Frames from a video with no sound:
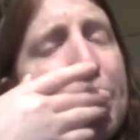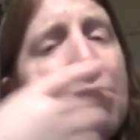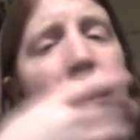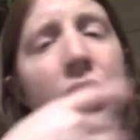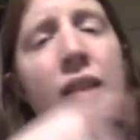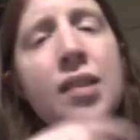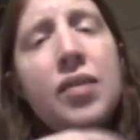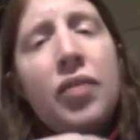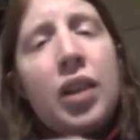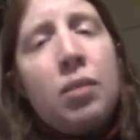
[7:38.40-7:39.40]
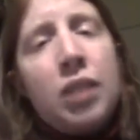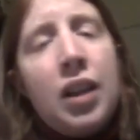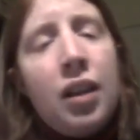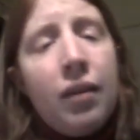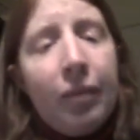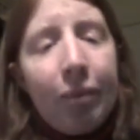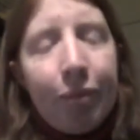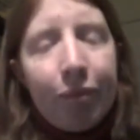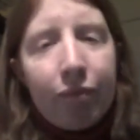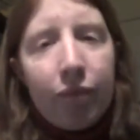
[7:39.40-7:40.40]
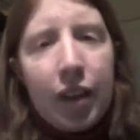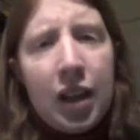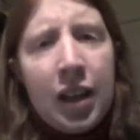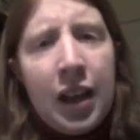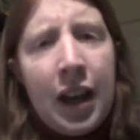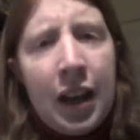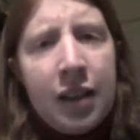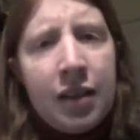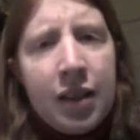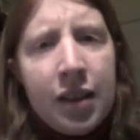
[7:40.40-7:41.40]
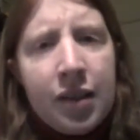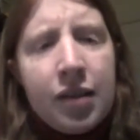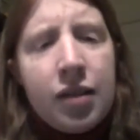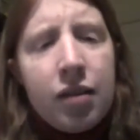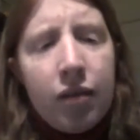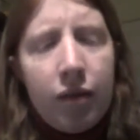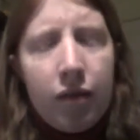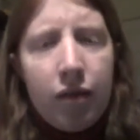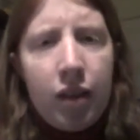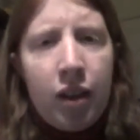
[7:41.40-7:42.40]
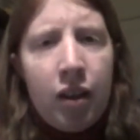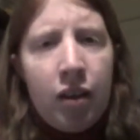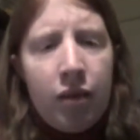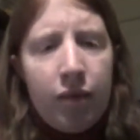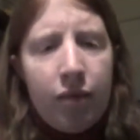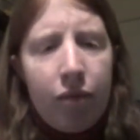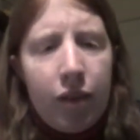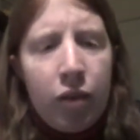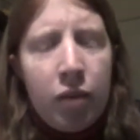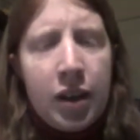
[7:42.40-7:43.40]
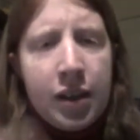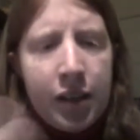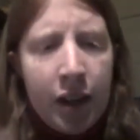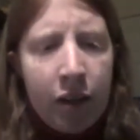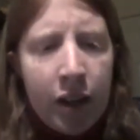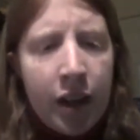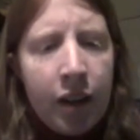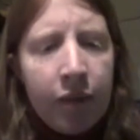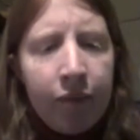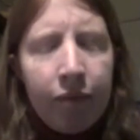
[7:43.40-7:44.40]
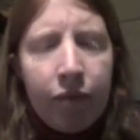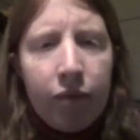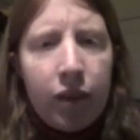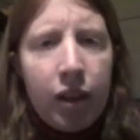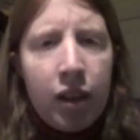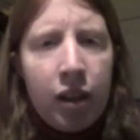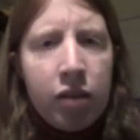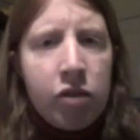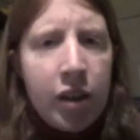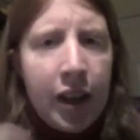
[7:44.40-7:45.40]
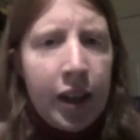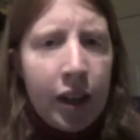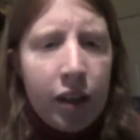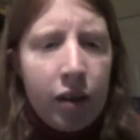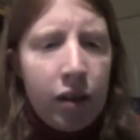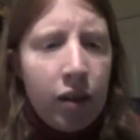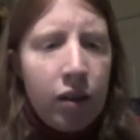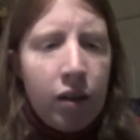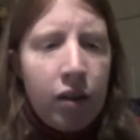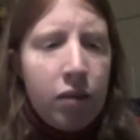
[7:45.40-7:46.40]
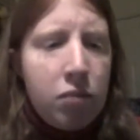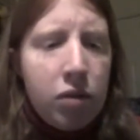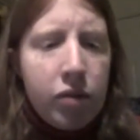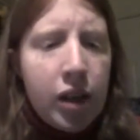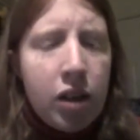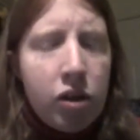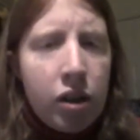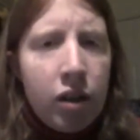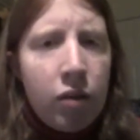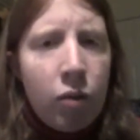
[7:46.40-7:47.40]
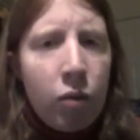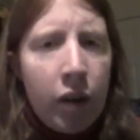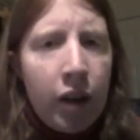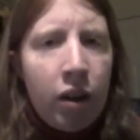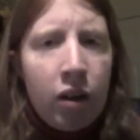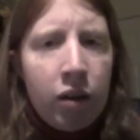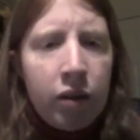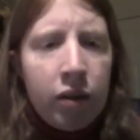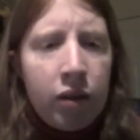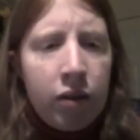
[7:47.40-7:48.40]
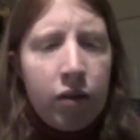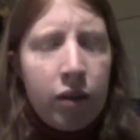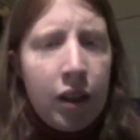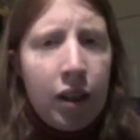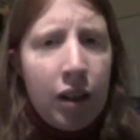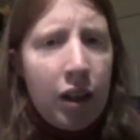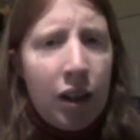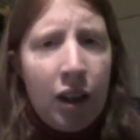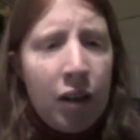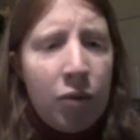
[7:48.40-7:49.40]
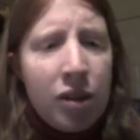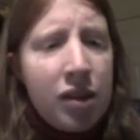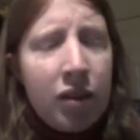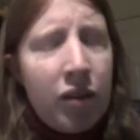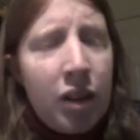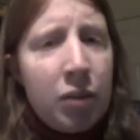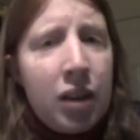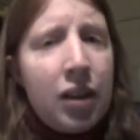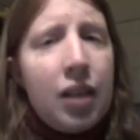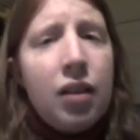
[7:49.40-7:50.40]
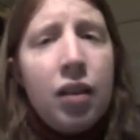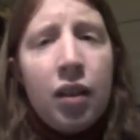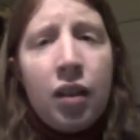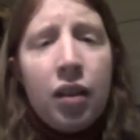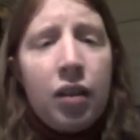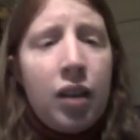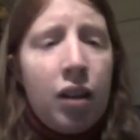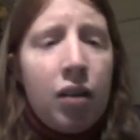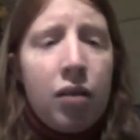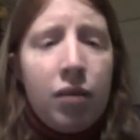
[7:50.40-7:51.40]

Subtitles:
his family kind of had this uh, hereditary genetic mutation where it kind of runs in the family that their